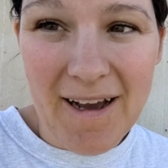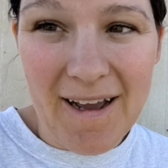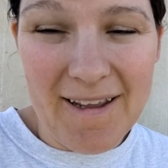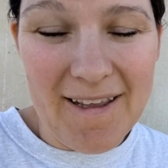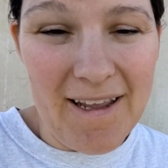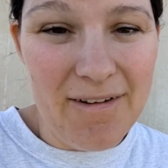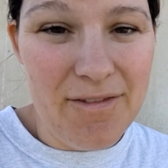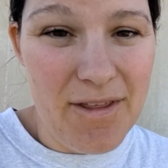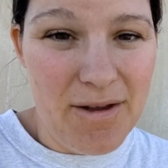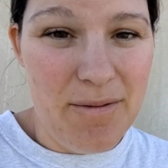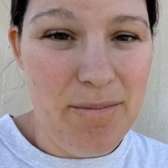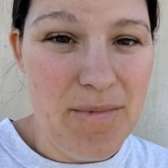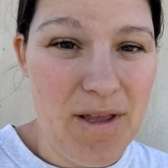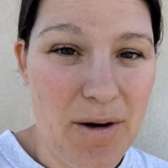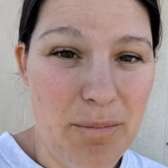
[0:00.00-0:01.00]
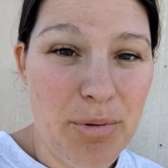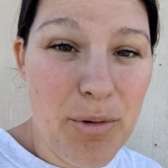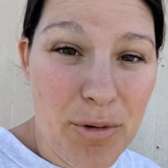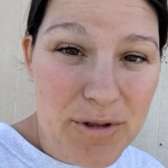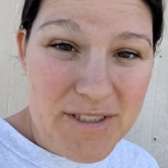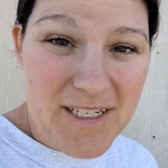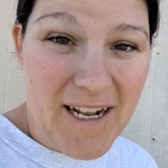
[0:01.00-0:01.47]
I gave them their
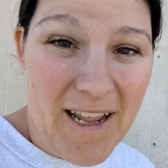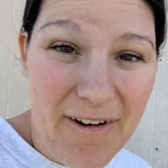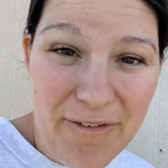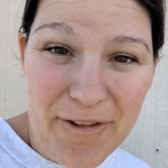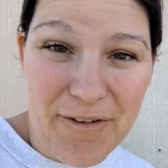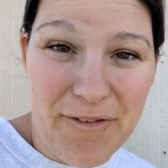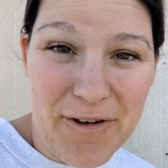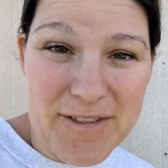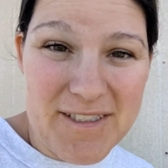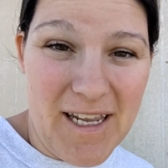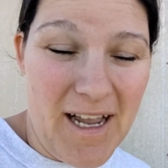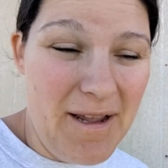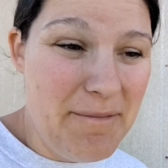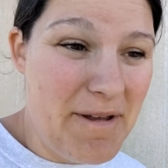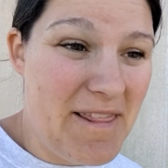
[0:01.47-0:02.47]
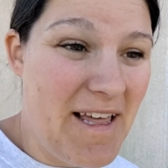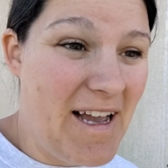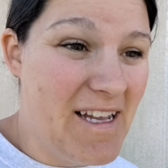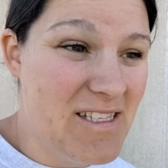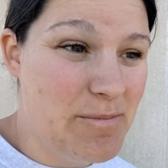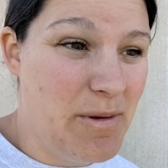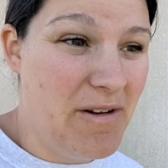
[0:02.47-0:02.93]
pool today for the first time, and
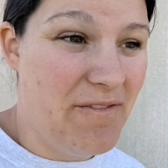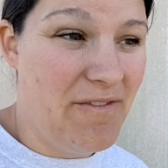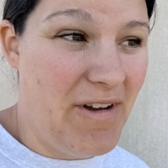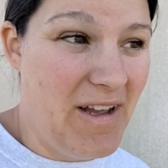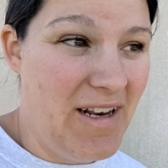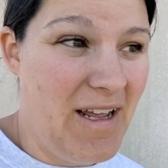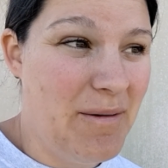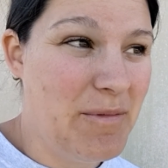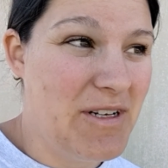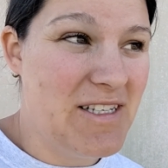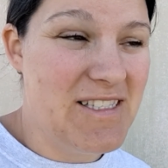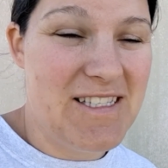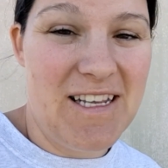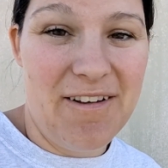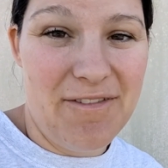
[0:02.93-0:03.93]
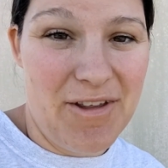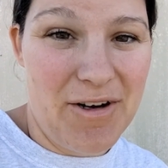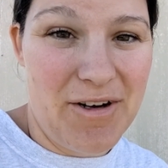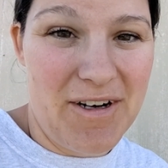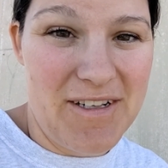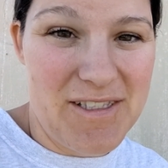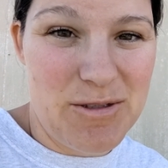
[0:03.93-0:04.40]
that has been fun. I'm going to see if they're
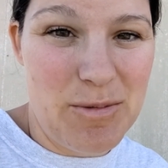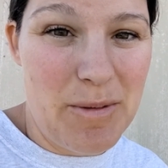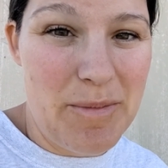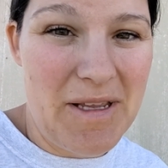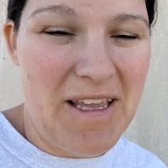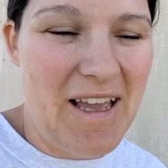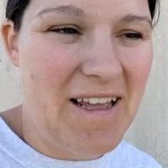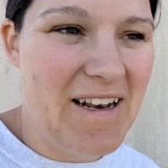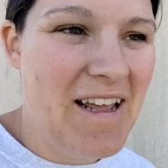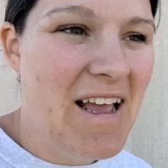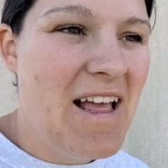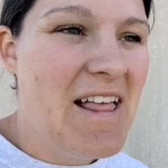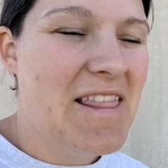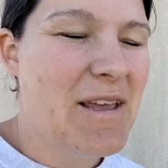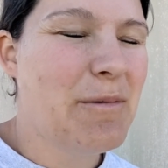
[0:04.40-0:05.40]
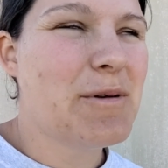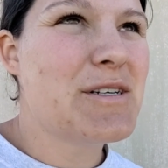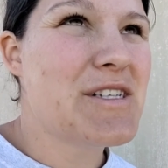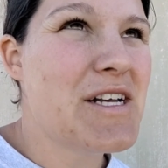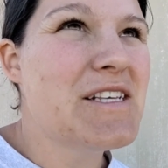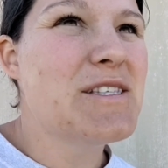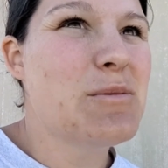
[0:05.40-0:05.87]
going to swim again. They were
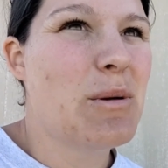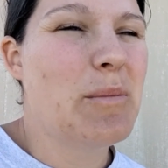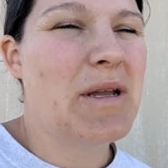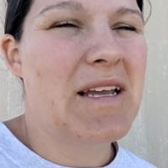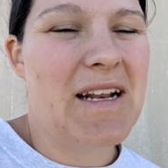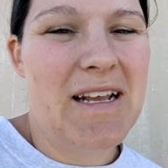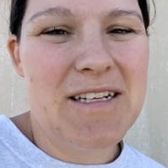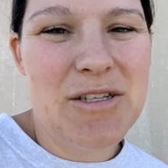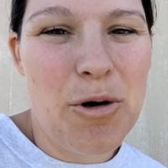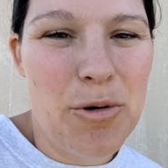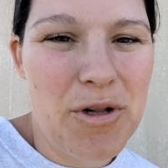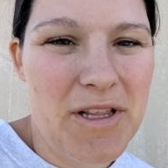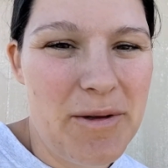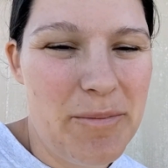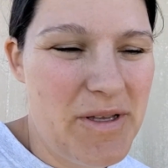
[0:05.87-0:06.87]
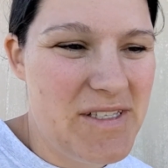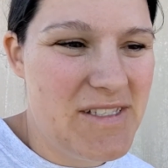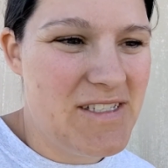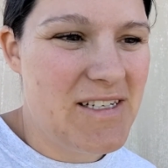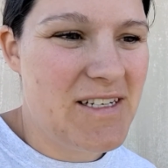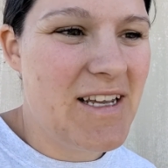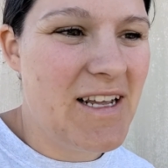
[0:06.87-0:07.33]
just swimming, and I totally
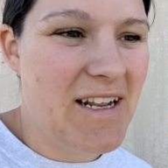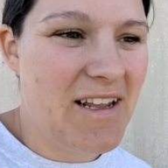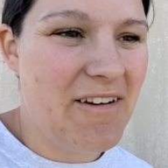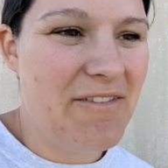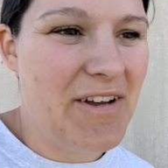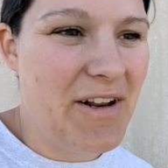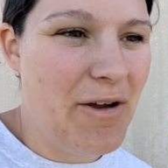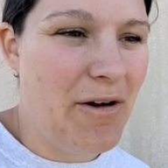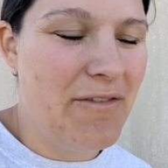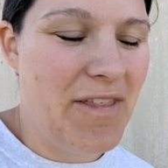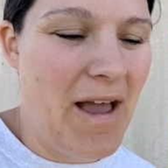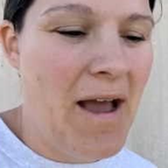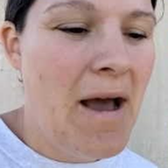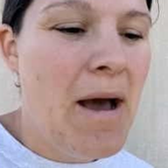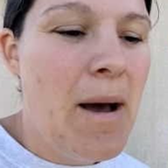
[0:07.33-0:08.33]
missed getting a video of that.